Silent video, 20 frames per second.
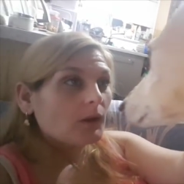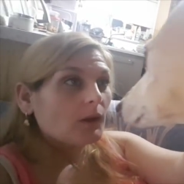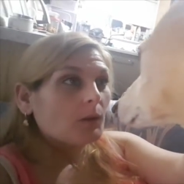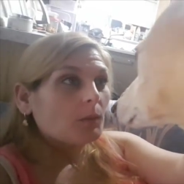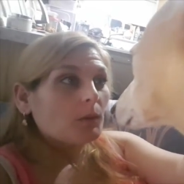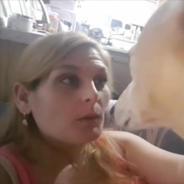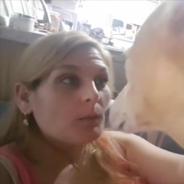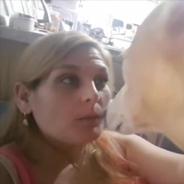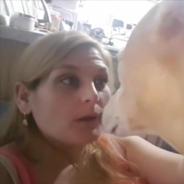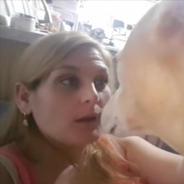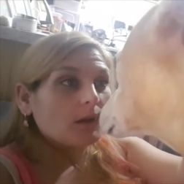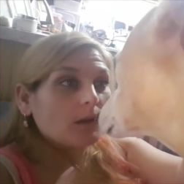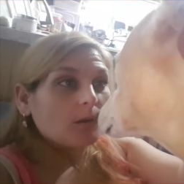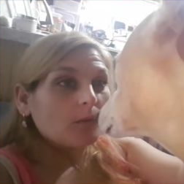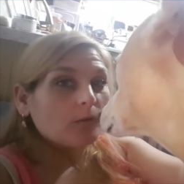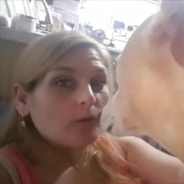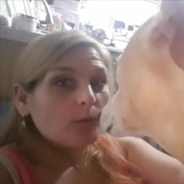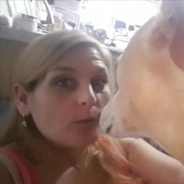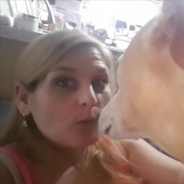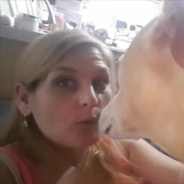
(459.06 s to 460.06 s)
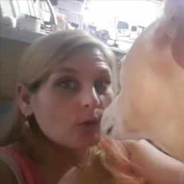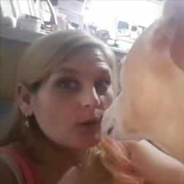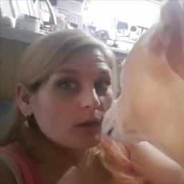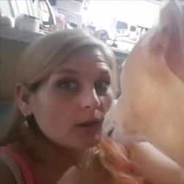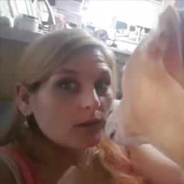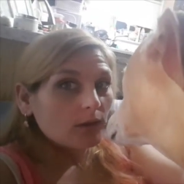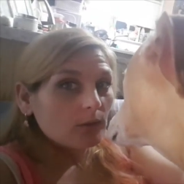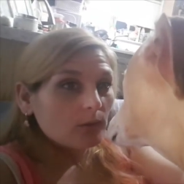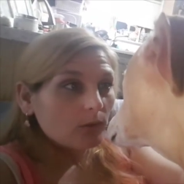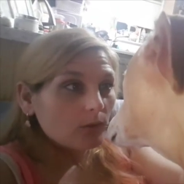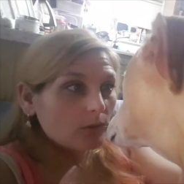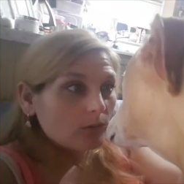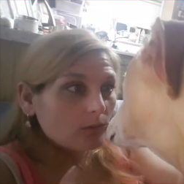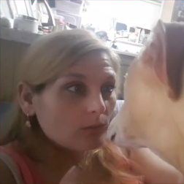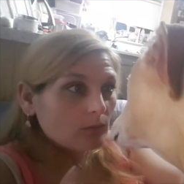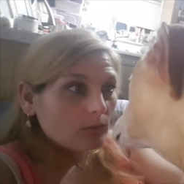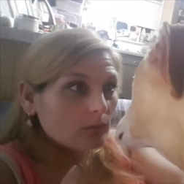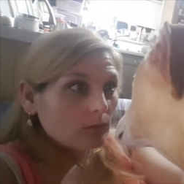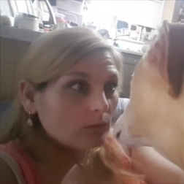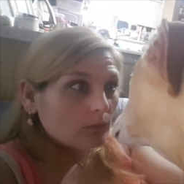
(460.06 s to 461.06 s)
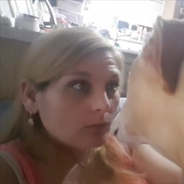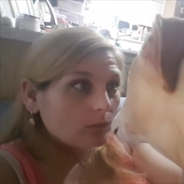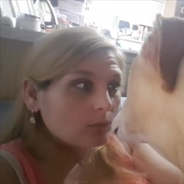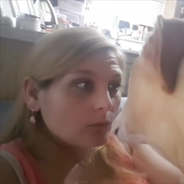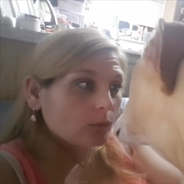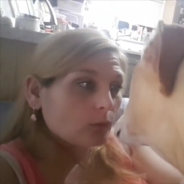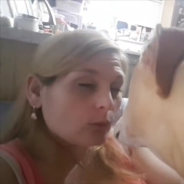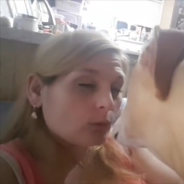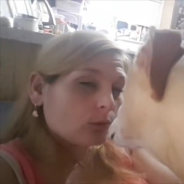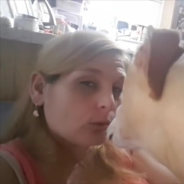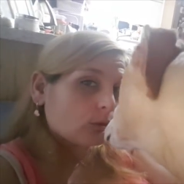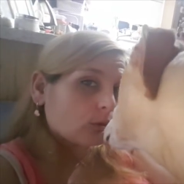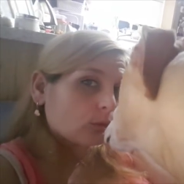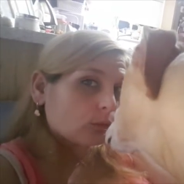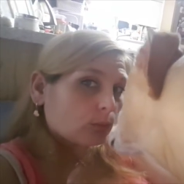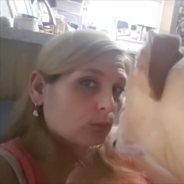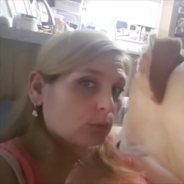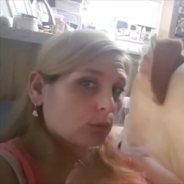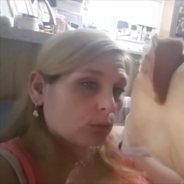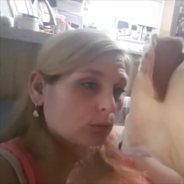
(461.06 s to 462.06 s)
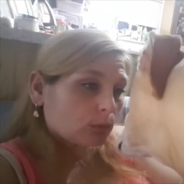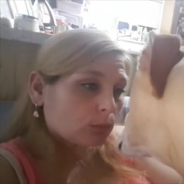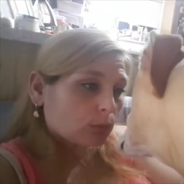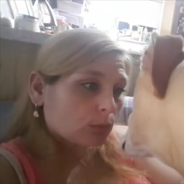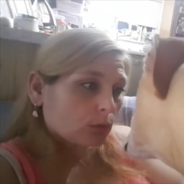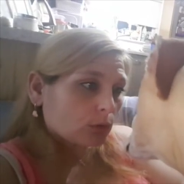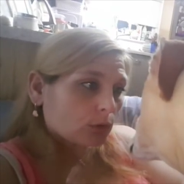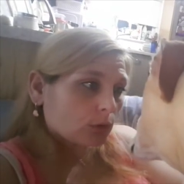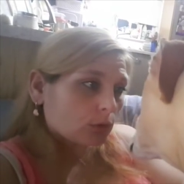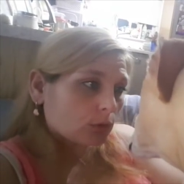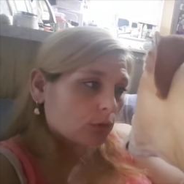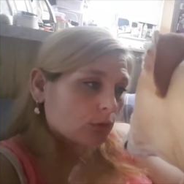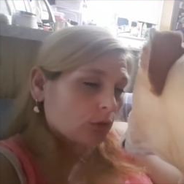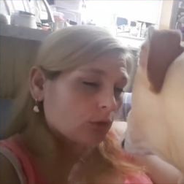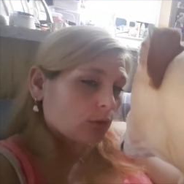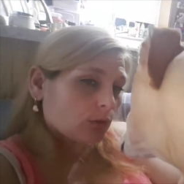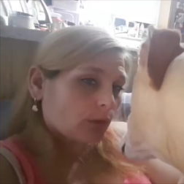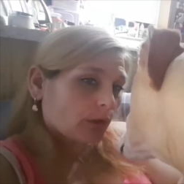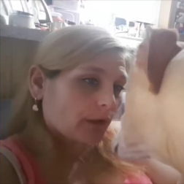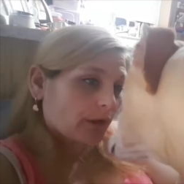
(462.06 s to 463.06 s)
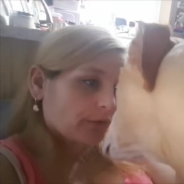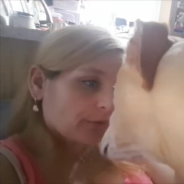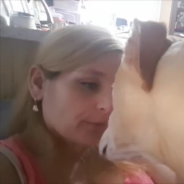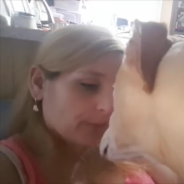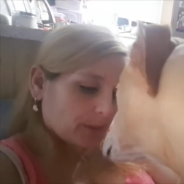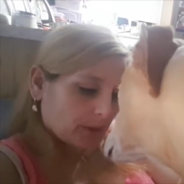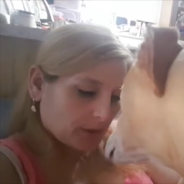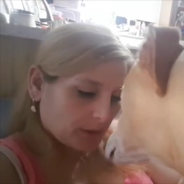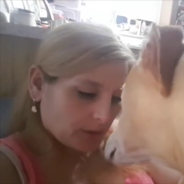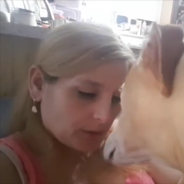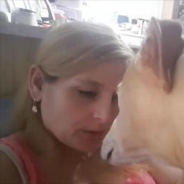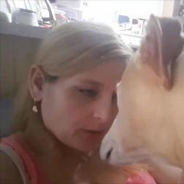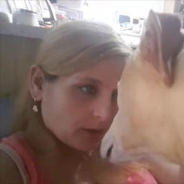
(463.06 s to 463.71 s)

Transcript: Coming back up for more cuddles? Oh, Bubba, you love me.